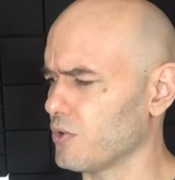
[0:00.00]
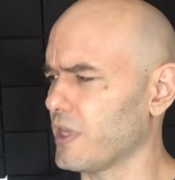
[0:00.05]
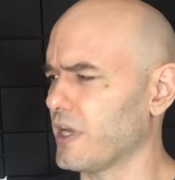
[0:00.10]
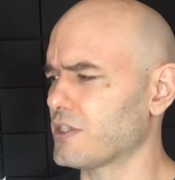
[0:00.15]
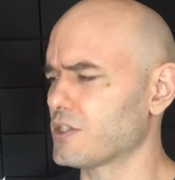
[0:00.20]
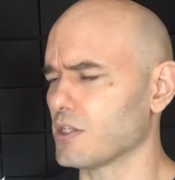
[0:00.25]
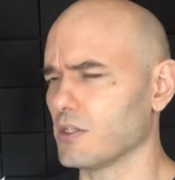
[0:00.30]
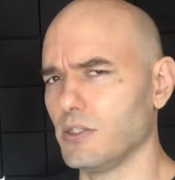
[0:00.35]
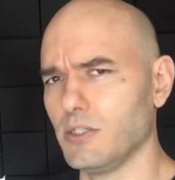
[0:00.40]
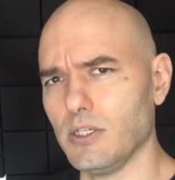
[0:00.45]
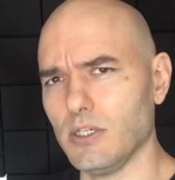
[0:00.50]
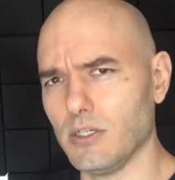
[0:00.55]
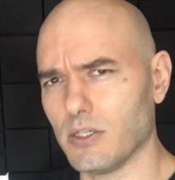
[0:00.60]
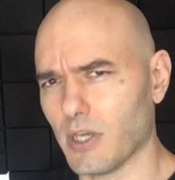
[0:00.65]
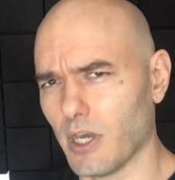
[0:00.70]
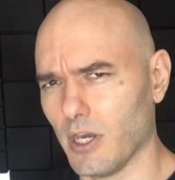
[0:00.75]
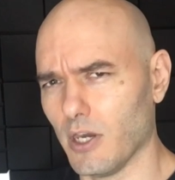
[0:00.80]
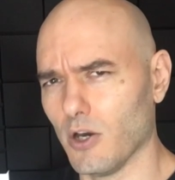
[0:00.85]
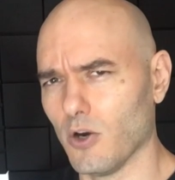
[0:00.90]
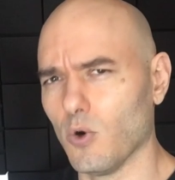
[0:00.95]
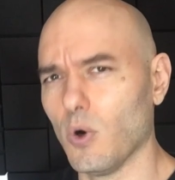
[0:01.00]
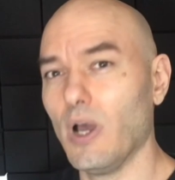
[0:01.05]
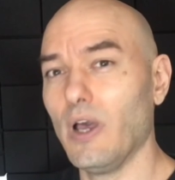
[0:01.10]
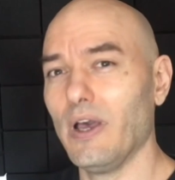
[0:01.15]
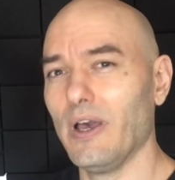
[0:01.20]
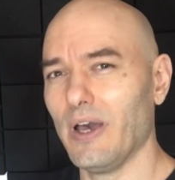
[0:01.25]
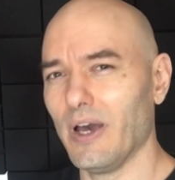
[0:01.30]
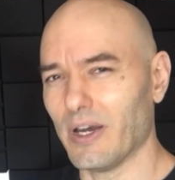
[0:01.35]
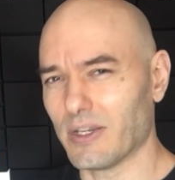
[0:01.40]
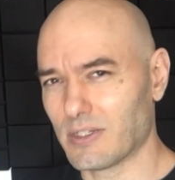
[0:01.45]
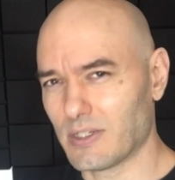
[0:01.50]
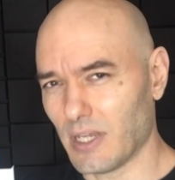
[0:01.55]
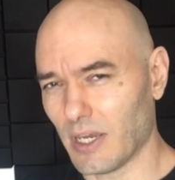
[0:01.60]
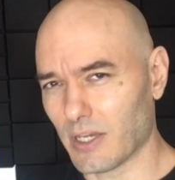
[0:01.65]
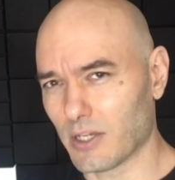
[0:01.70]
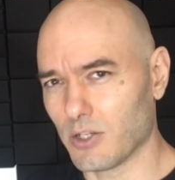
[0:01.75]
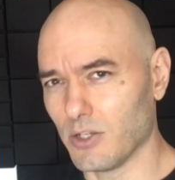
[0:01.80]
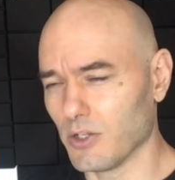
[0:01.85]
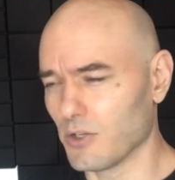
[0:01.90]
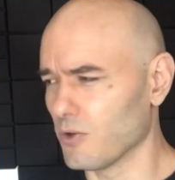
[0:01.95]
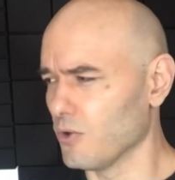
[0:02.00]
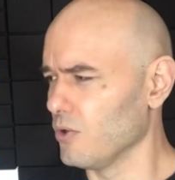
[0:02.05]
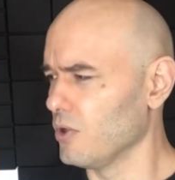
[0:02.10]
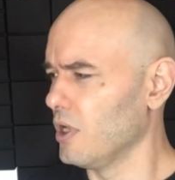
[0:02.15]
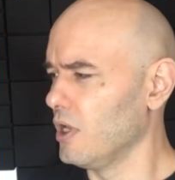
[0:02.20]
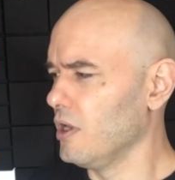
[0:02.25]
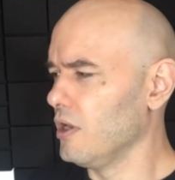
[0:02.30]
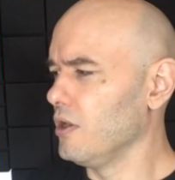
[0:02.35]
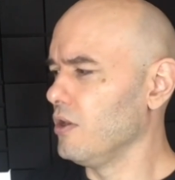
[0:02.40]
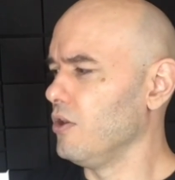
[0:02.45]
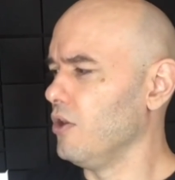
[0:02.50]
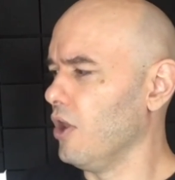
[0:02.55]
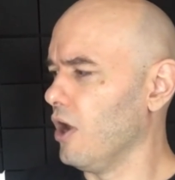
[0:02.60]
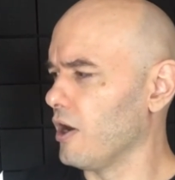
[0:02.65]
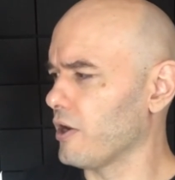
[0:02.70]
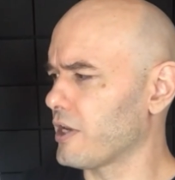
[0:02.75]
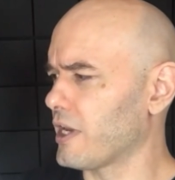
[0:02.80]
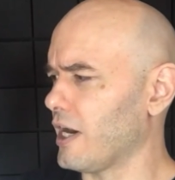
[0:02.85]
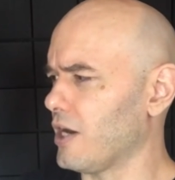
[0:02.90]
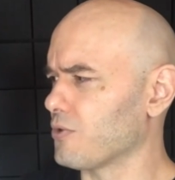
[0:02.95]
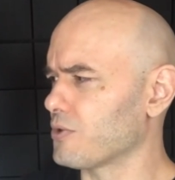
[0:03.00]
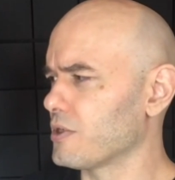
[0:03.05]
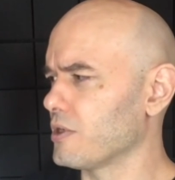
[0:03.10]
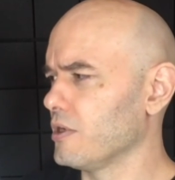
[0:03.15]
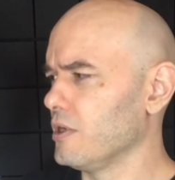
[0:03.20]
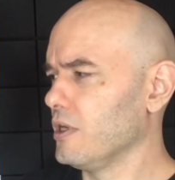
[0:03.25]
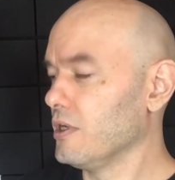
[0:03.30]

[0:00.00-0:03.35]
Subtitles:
That's a TKO, a technical knockout.